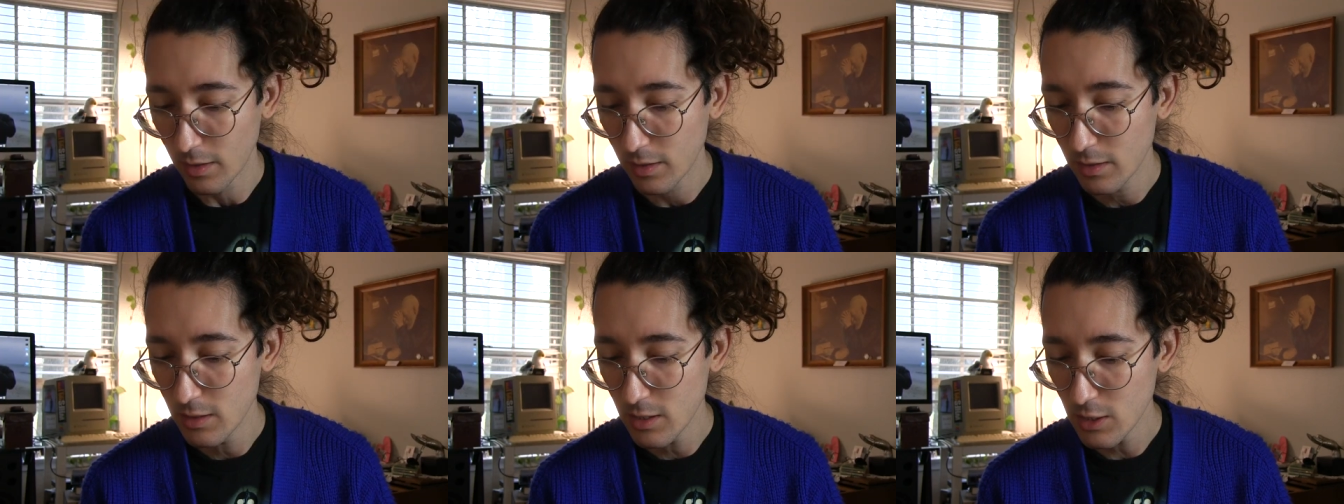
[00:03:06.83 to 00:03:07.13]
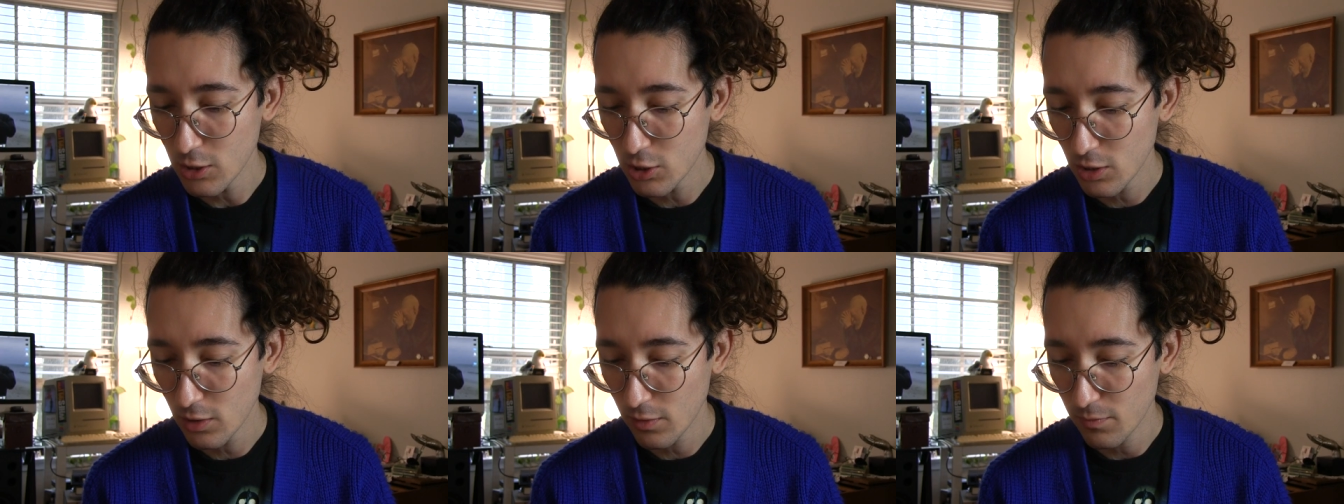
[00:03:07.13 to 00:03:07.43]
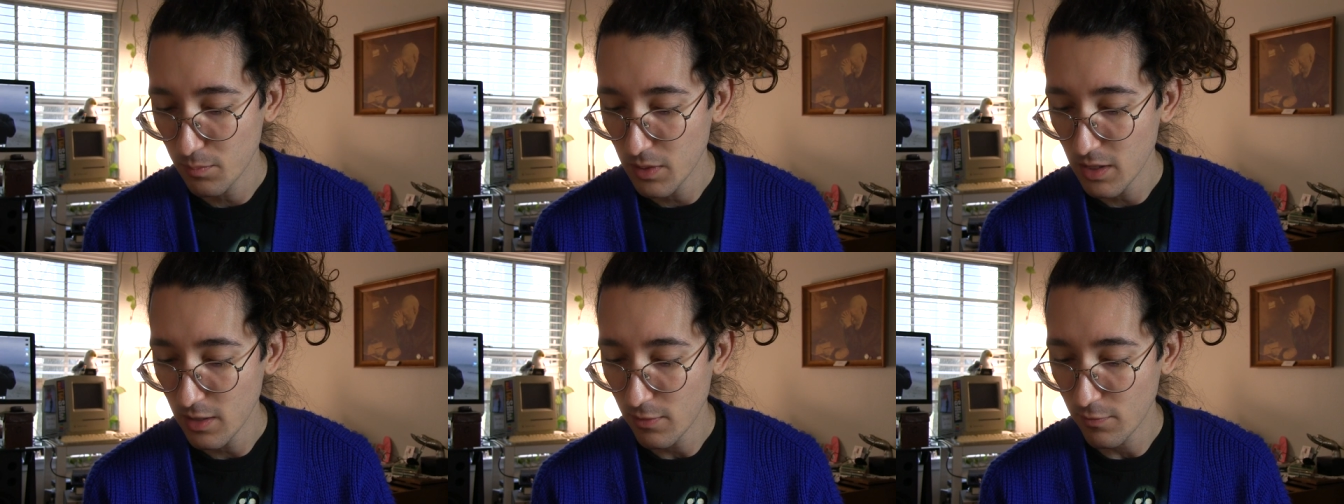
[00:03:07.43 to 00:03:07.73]
The condition
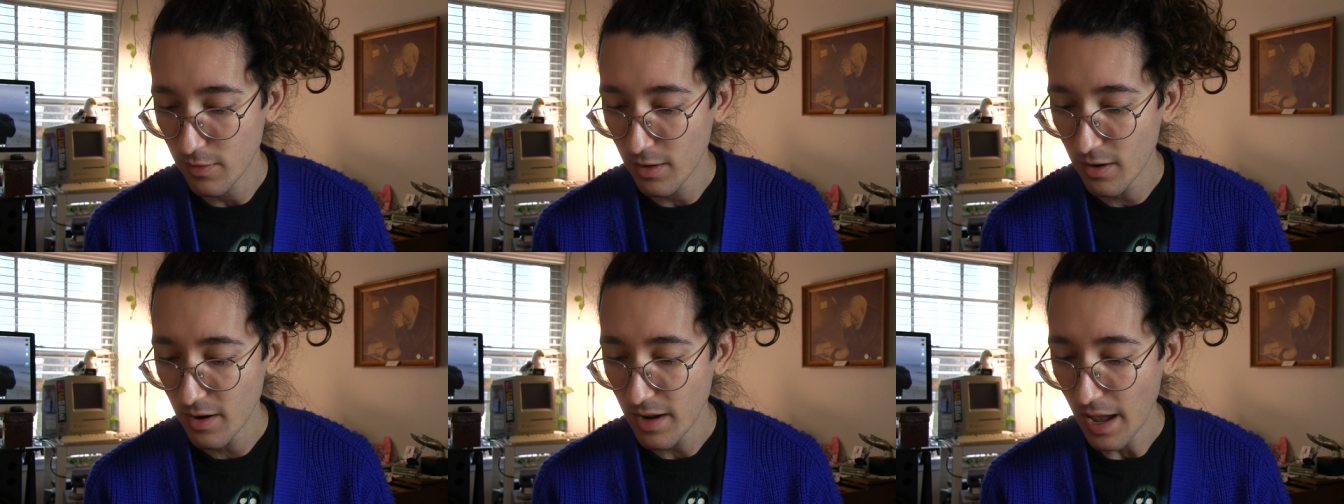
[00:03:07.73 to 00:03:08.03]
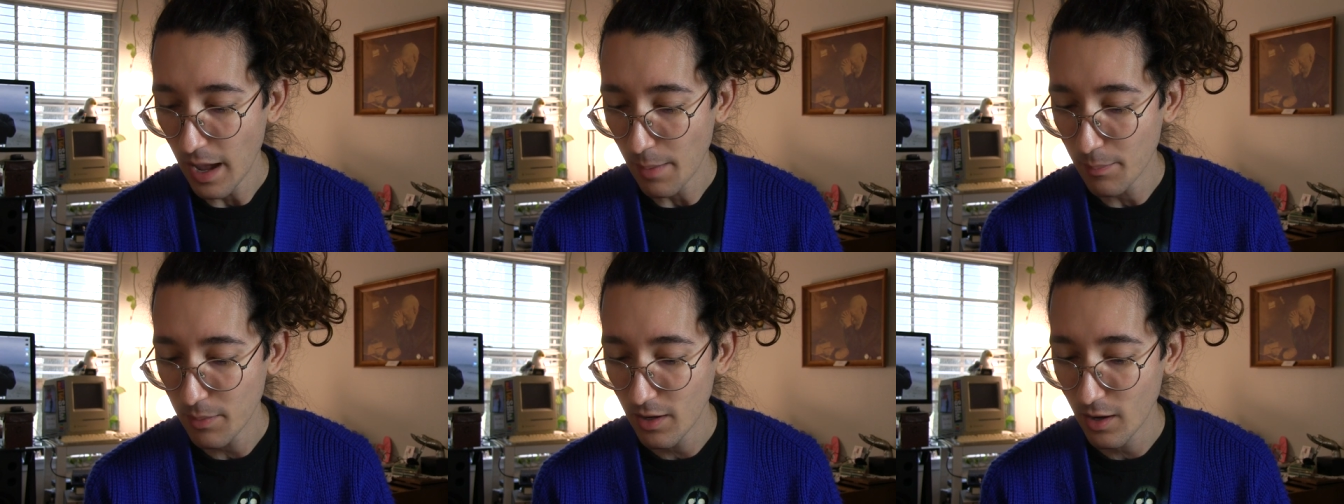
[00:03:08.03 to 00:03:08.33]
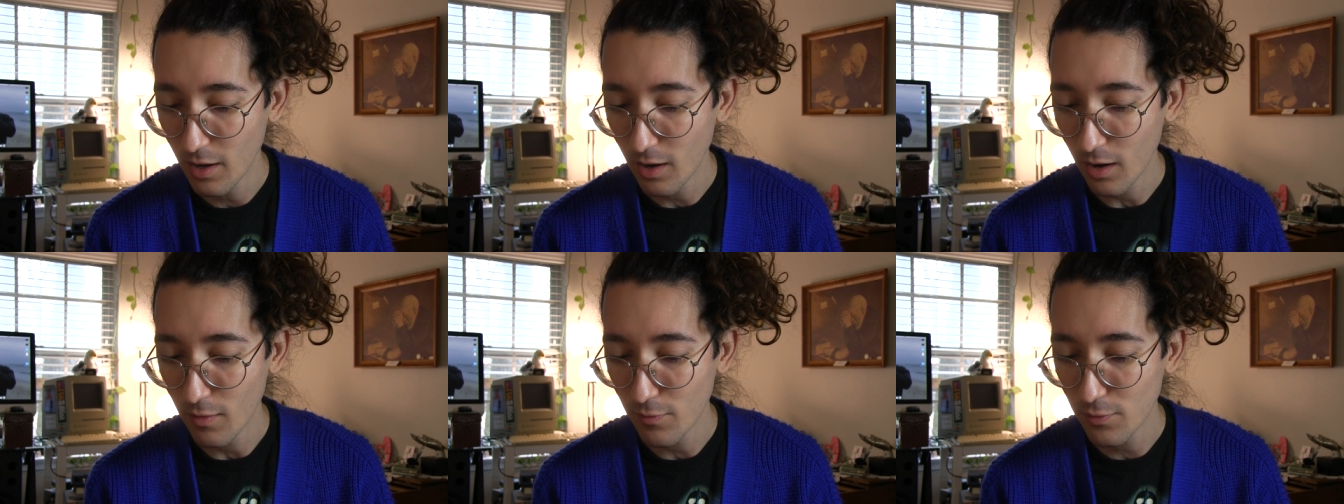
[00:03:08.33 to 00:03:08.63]
of being very happy
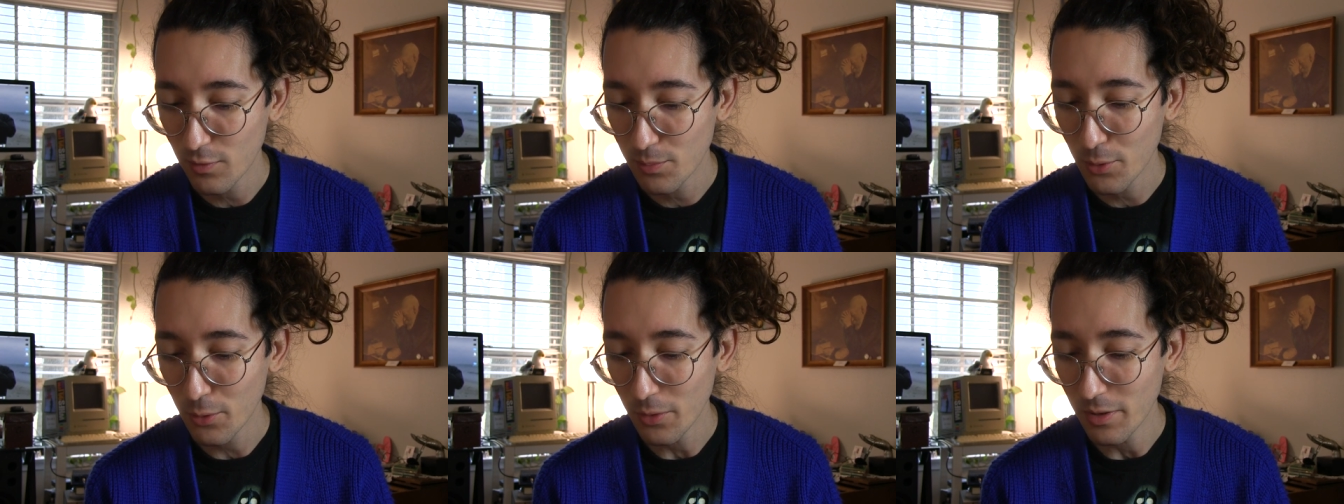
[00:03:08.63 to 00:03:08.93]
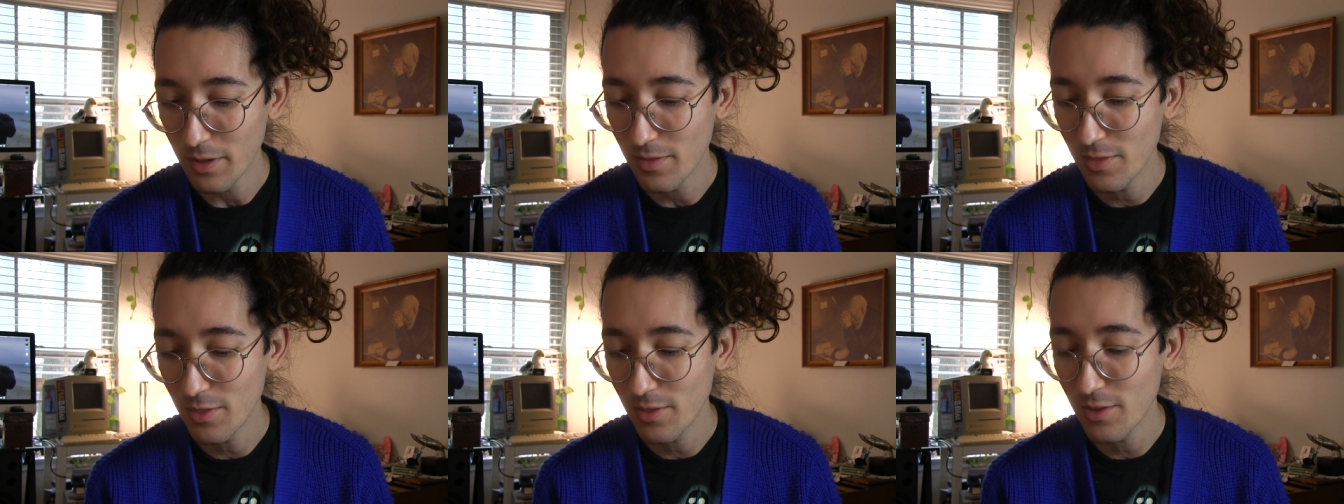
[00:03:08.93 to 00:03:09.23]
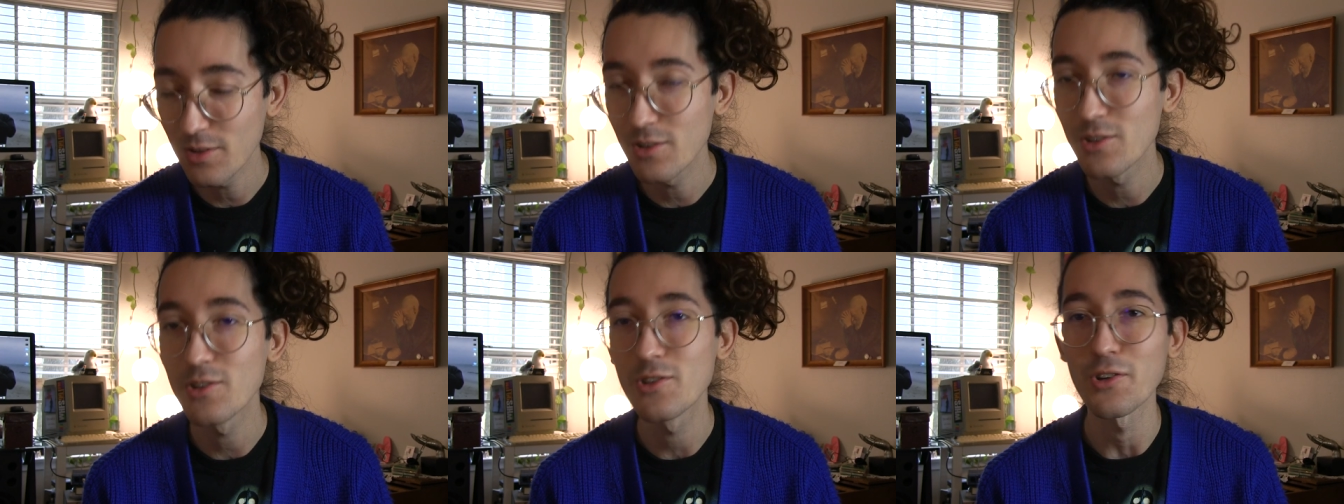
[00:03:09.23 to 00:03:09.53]
and comfortable in
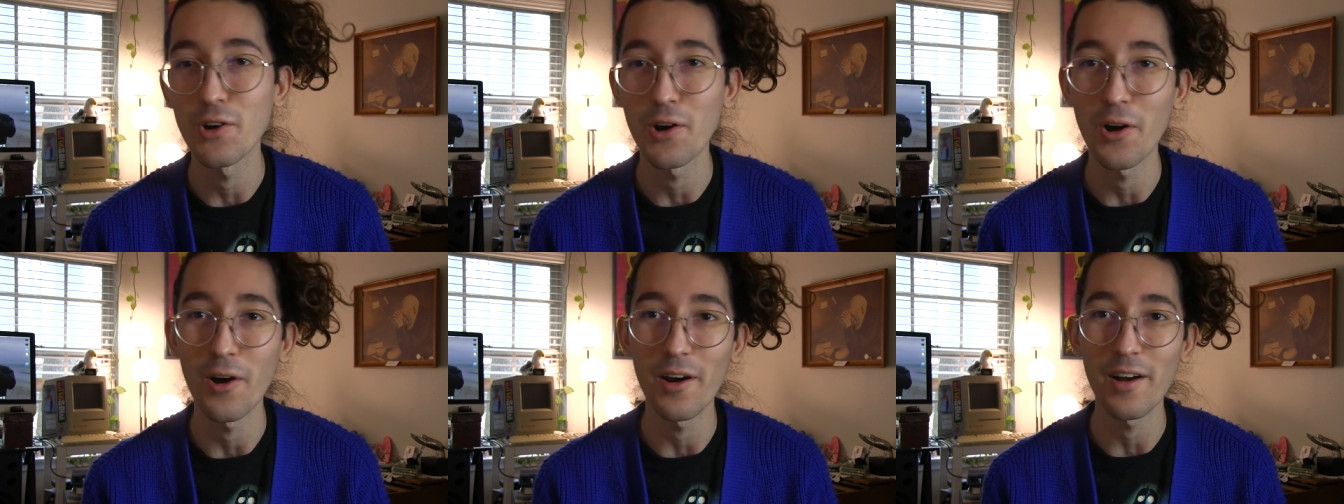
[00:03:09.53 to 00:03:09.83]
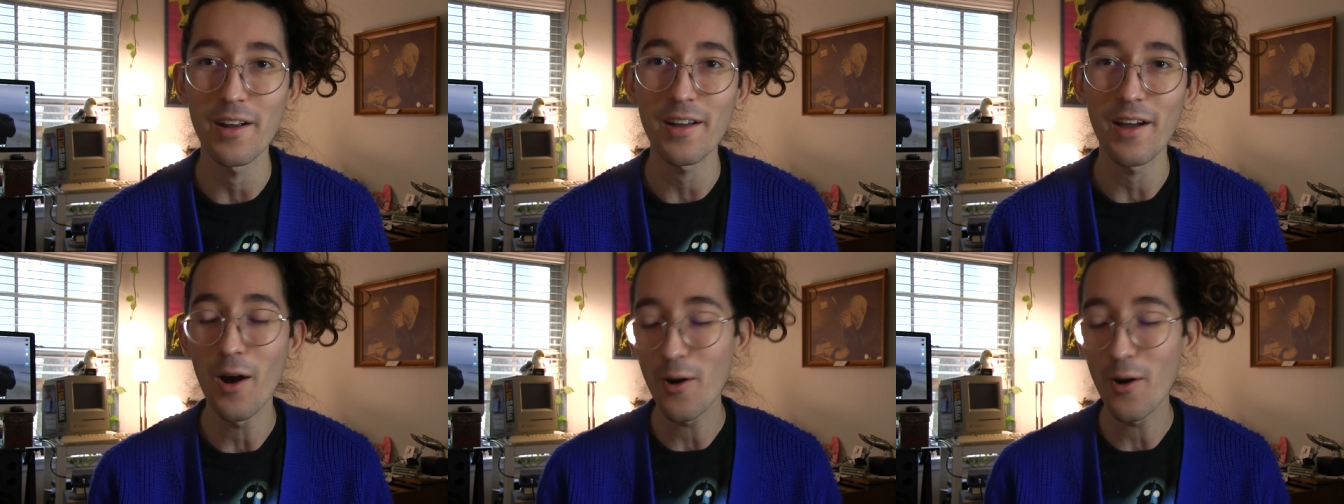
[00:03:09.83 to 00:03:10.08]
the dark.